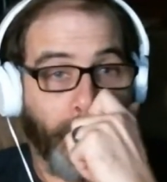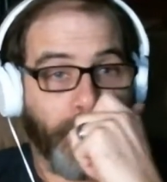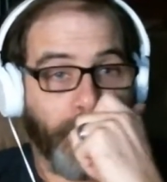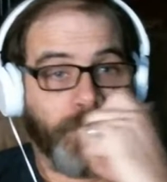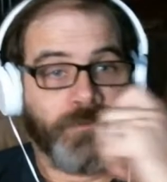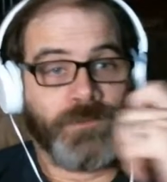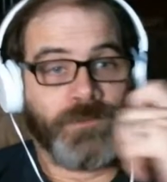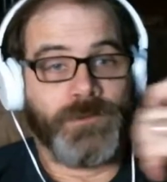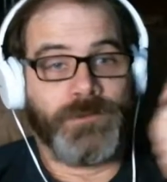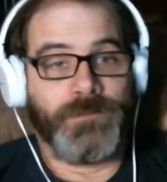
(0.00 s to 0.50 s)

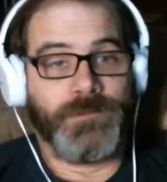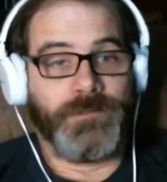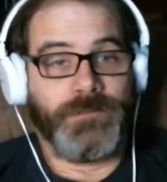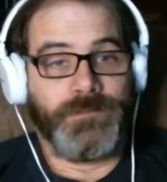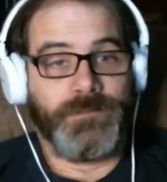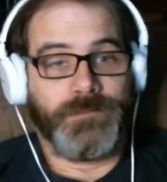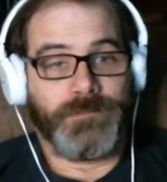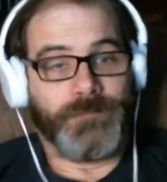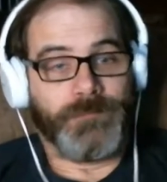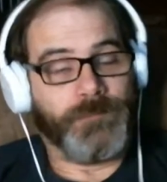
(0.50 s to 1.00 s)
So
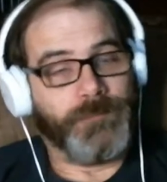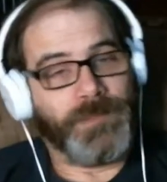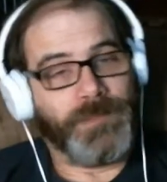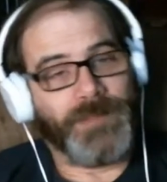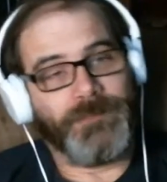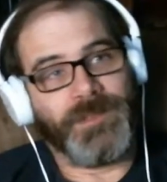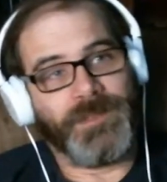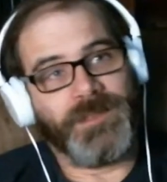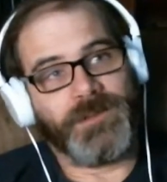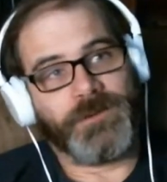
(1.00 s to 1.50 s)

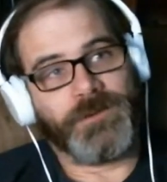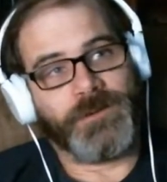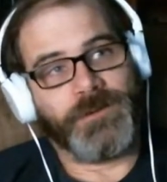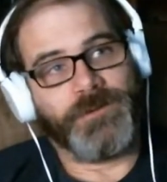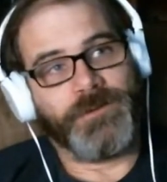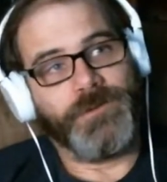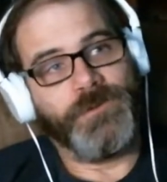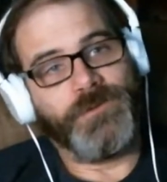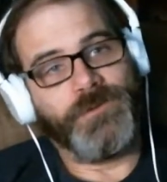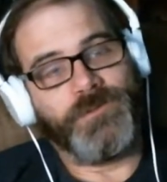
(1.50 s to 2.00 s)
maybe here
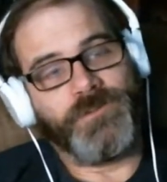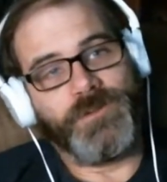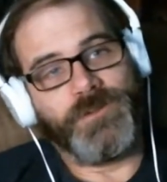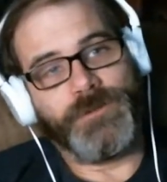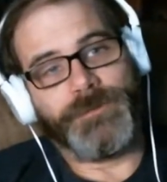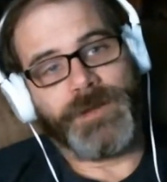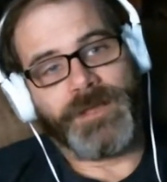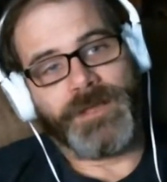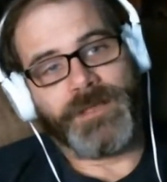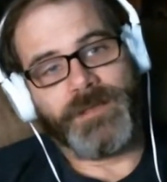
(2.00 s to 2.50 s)
on
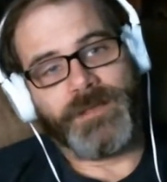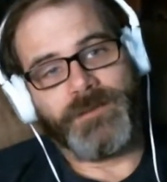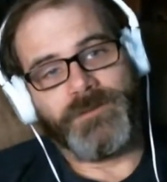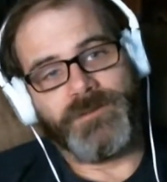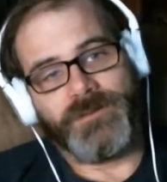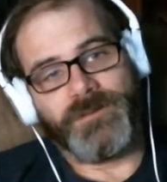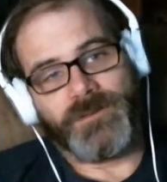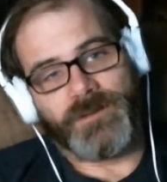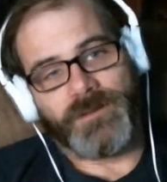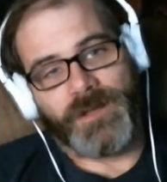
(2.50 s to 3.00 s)
YouTube I
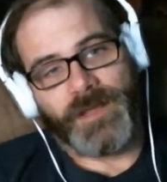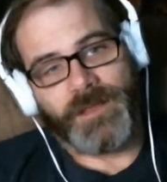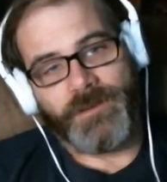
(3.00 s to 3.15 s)
can